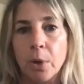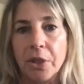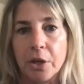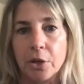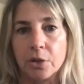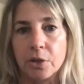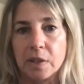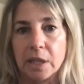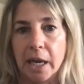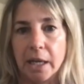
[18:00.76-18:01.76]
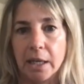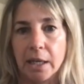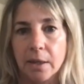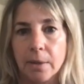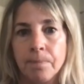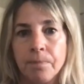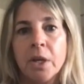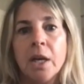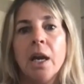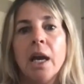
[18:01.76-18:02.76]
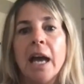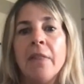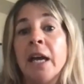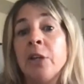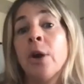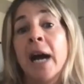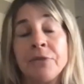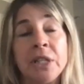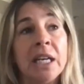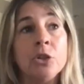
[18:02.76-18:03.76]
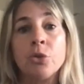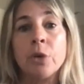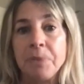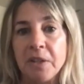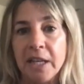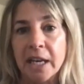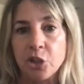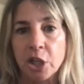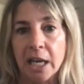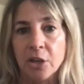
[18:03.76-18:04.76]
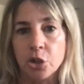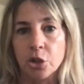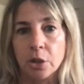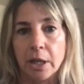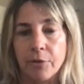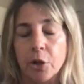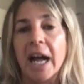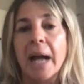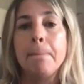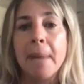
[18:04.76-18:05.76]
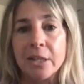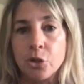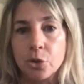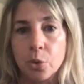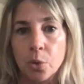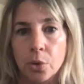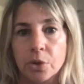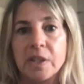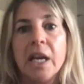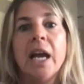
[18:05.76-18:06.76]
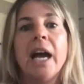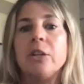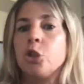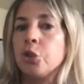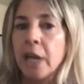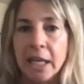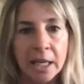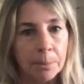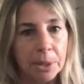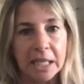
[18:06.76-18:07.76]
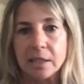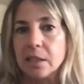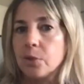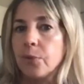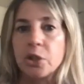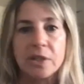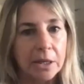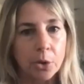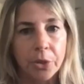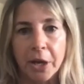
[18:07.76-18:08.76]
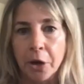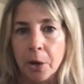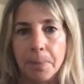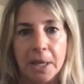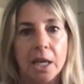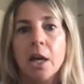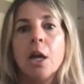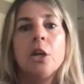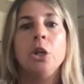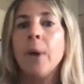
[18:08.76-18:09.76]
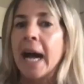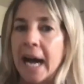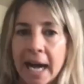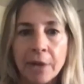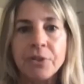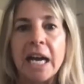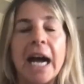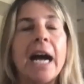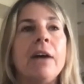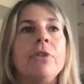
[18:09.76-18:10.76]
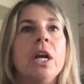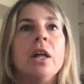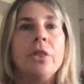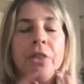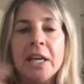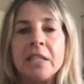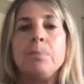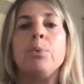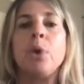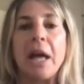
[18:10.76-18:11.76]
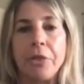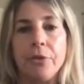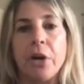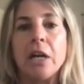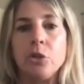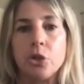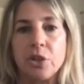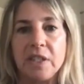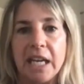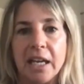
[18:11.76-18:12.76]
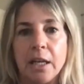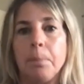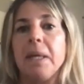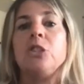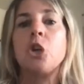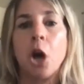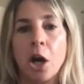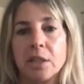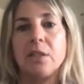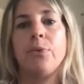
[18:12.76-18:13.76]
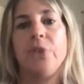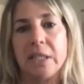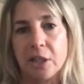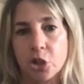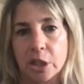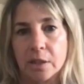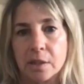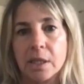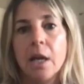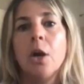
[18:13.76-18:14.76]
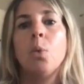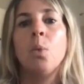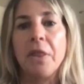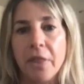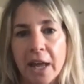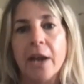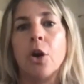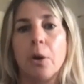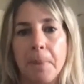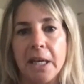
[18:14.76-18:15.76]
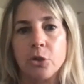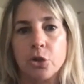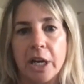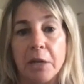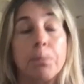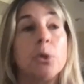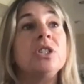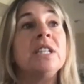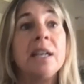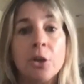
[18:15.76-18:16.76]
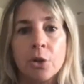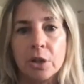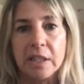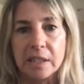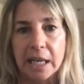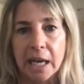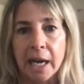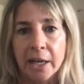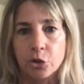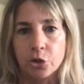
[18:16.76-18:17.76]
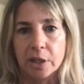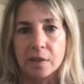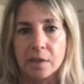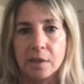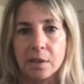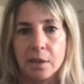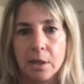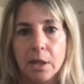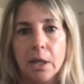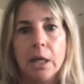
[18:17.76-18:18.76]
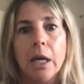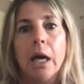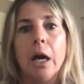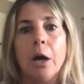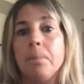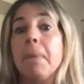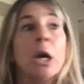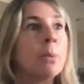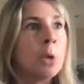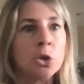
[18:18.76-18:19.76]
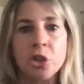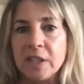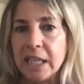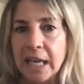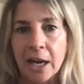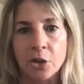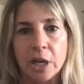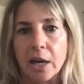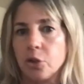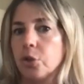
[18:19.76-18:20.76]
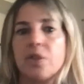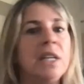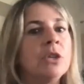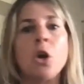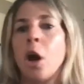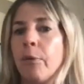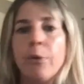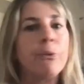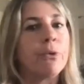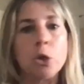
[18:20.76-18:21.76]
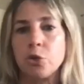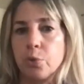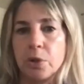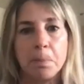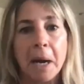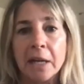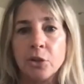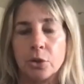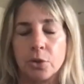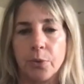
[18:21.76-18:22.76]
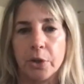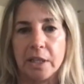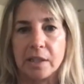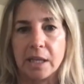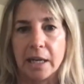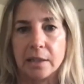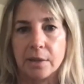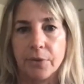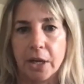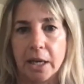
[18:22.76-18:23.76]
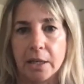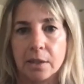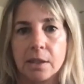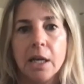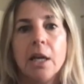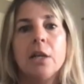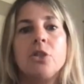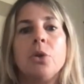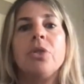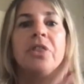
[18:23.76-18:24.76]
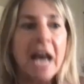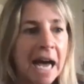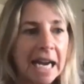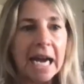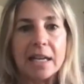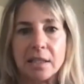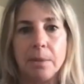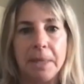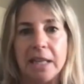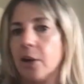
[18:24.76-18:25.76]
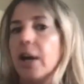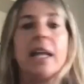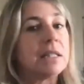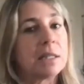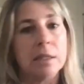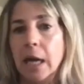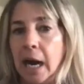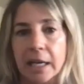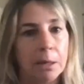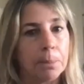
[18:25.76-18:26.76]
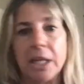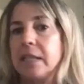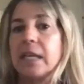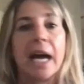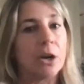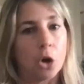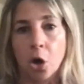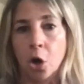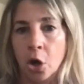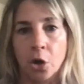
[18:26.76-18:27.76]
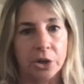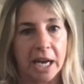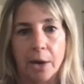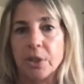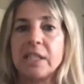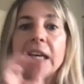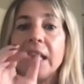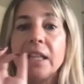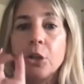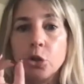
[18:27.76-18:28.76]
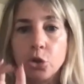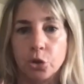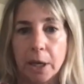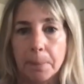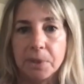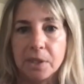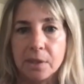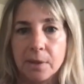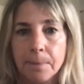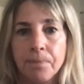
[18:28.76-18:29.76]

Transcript: within our society. And then you have to interrupt at the educational level, at med schools, at training places for psychotherapy. You have to have this breadth of understanding be taught to physicians when they are being trained, particularly psychiatrists. Um, emergency care doctors. These are often first responders for these kinds of things. So that has to be there, and it's not in place at all now. It's like in little drips.